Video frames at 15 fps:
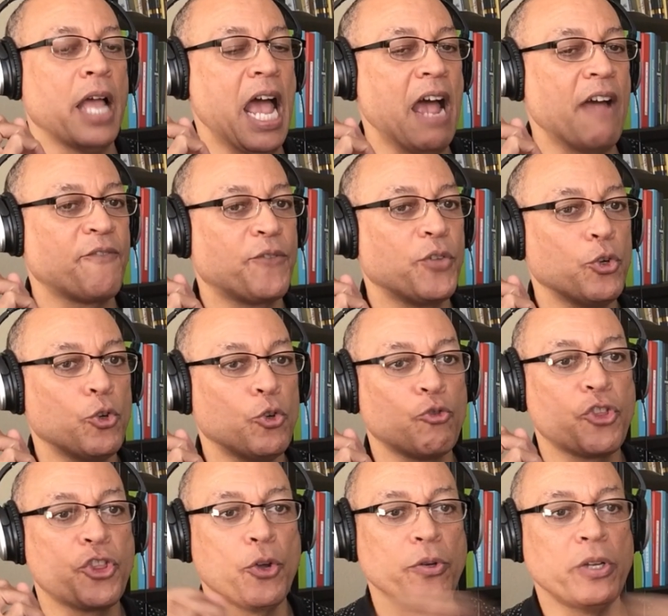
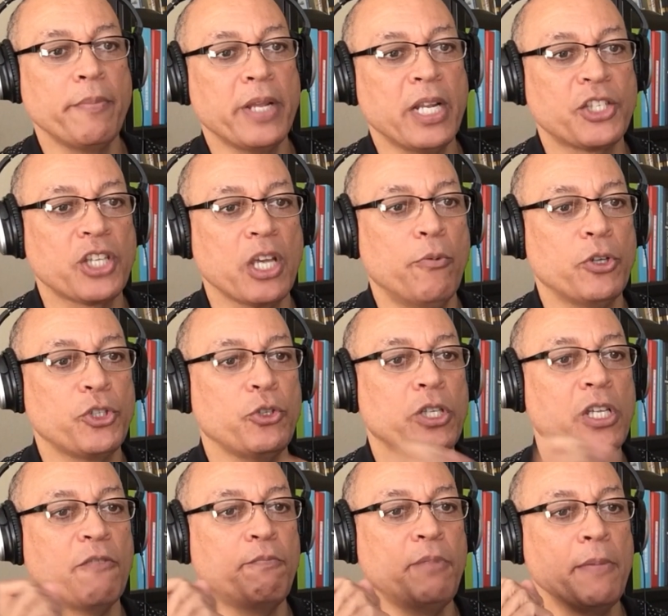after 30 minutes, I want you
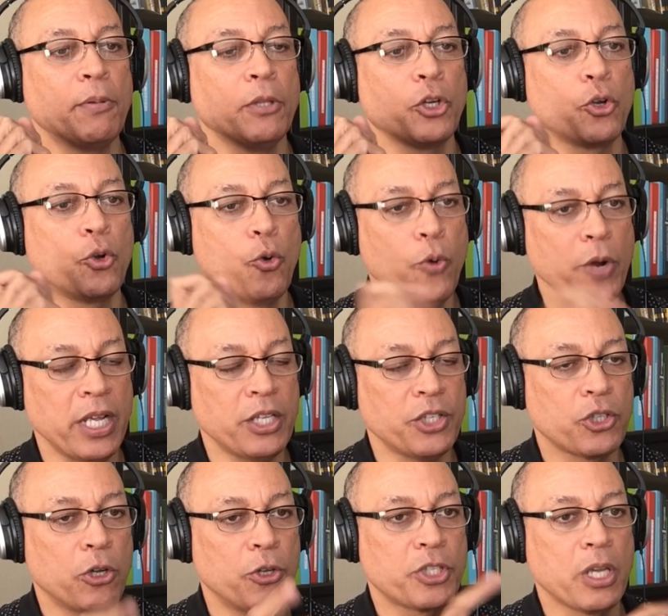to give people a
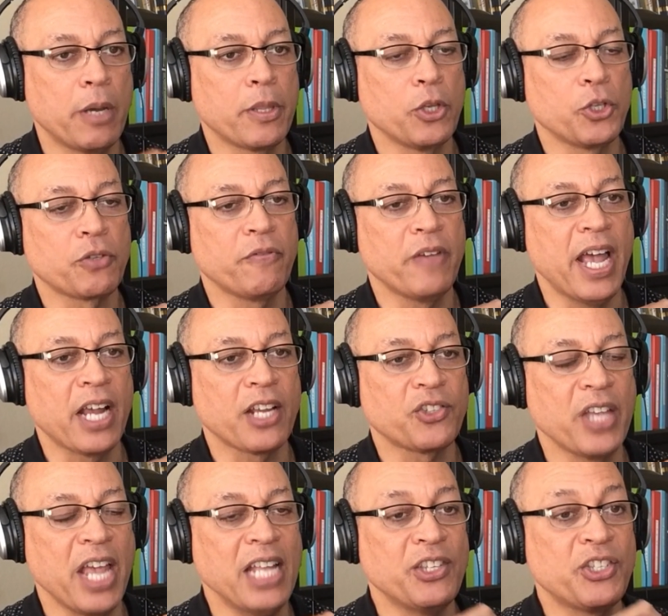quiz on some of those
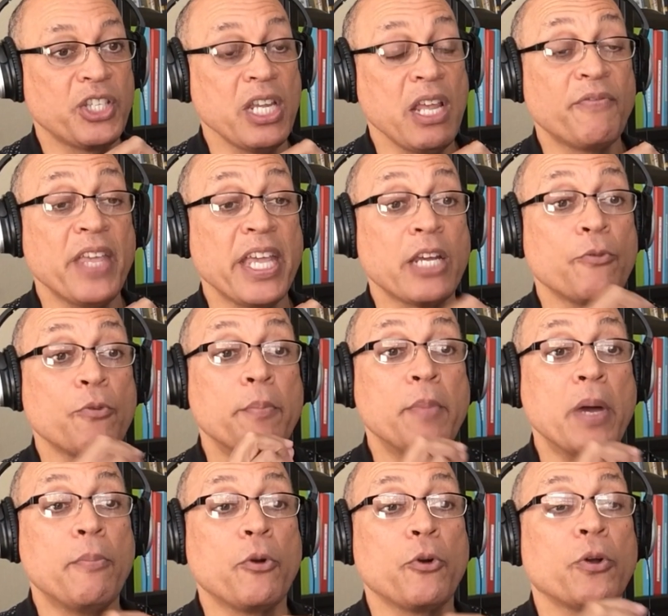facts and see if they can
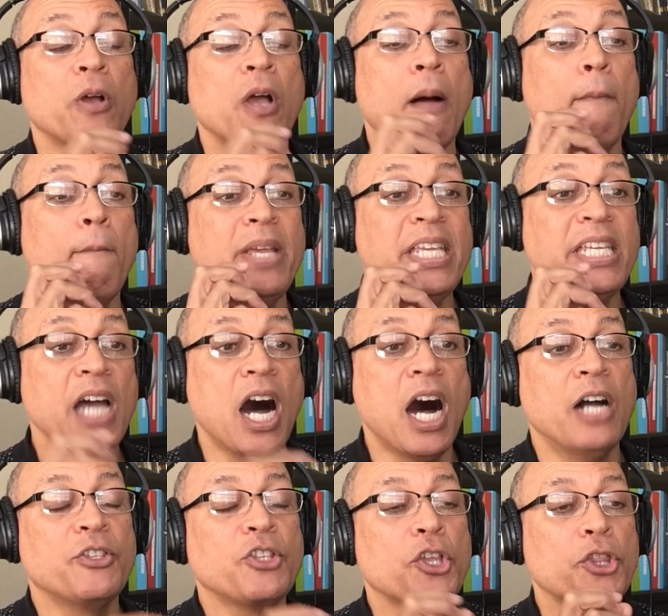remember
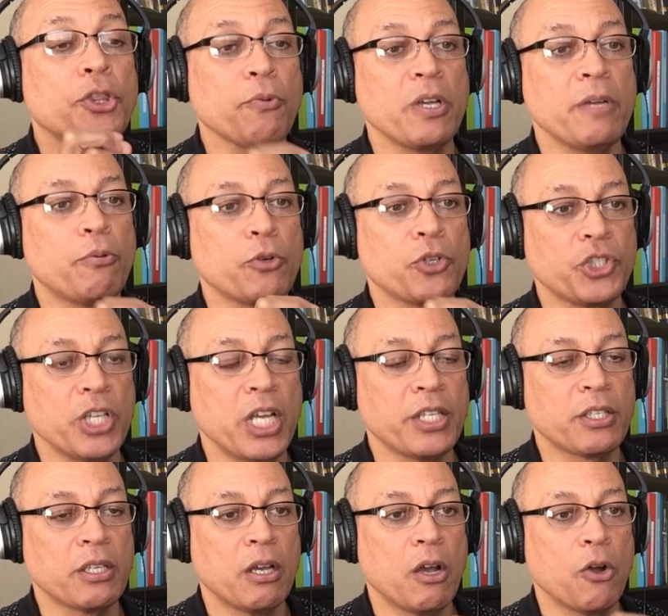beyond
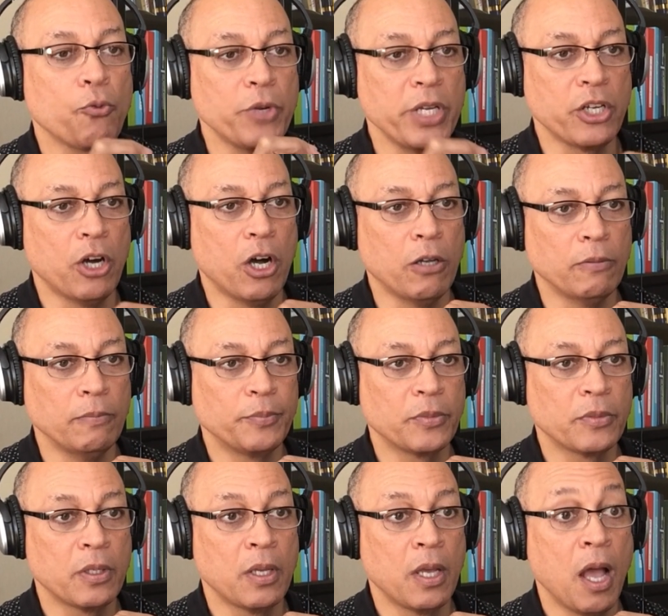3% recall.
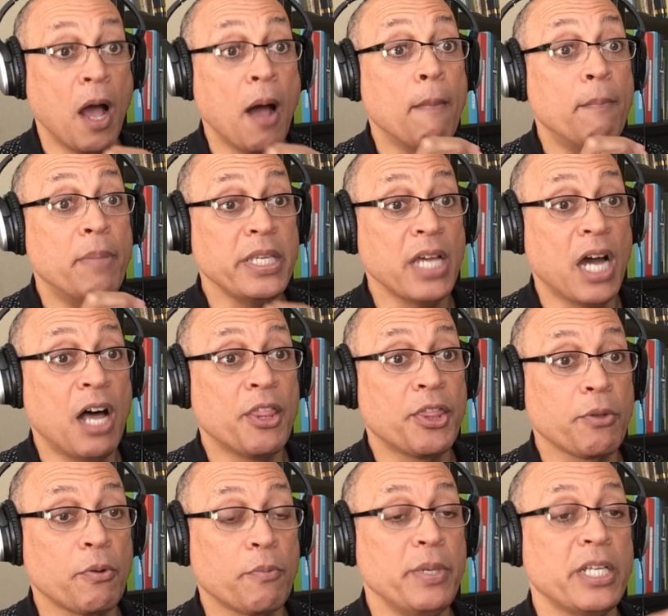Yeah.
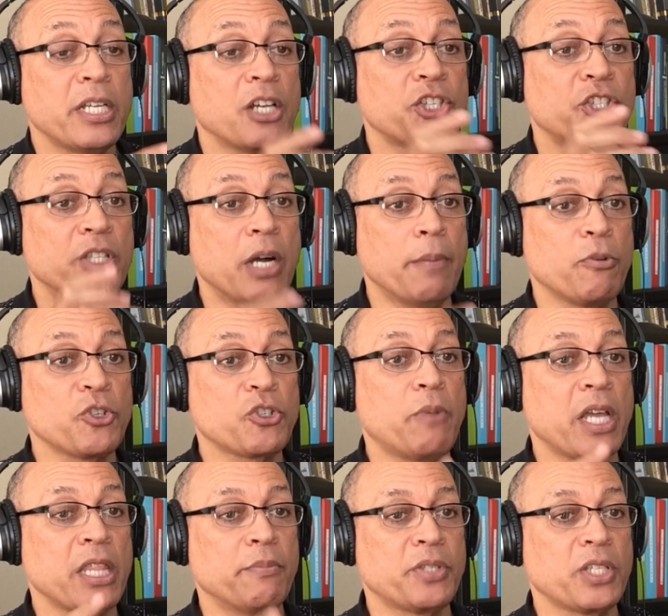Because numbers
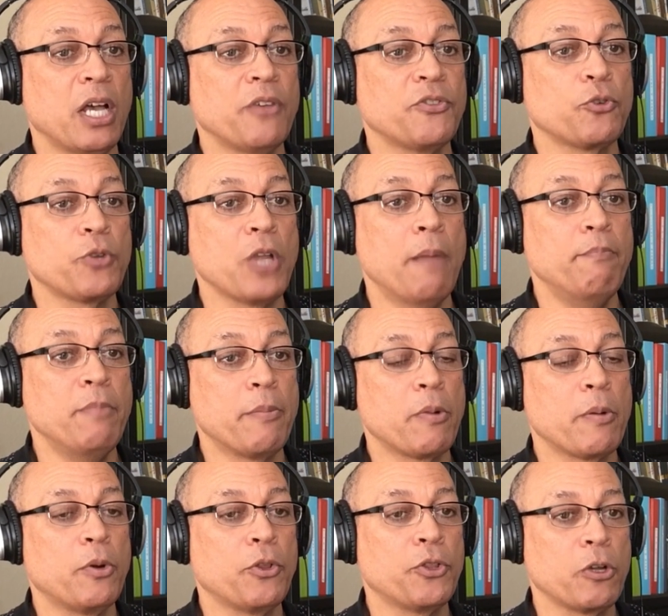by themselves are not
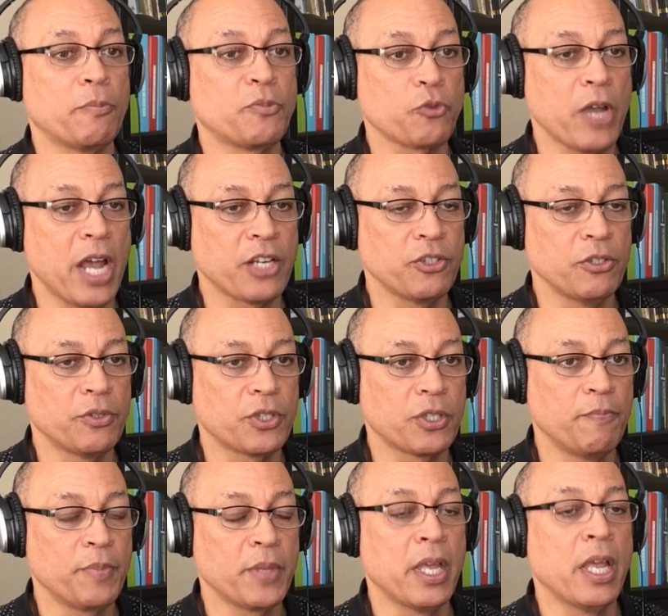memorable, they're
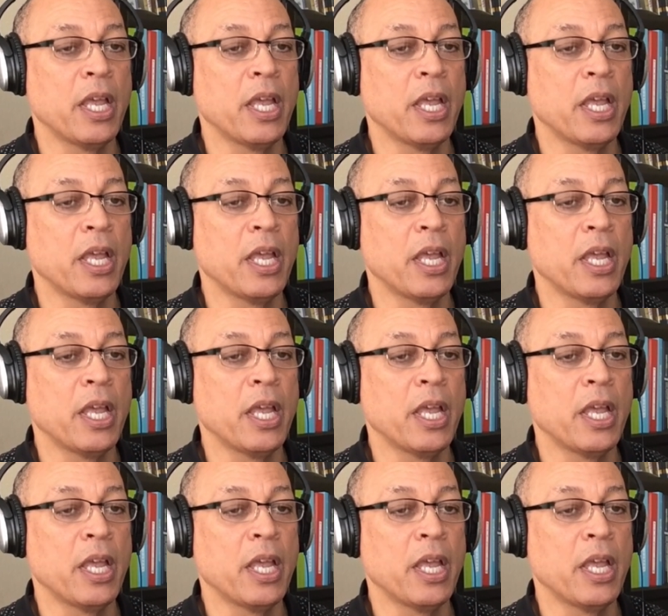abstractions.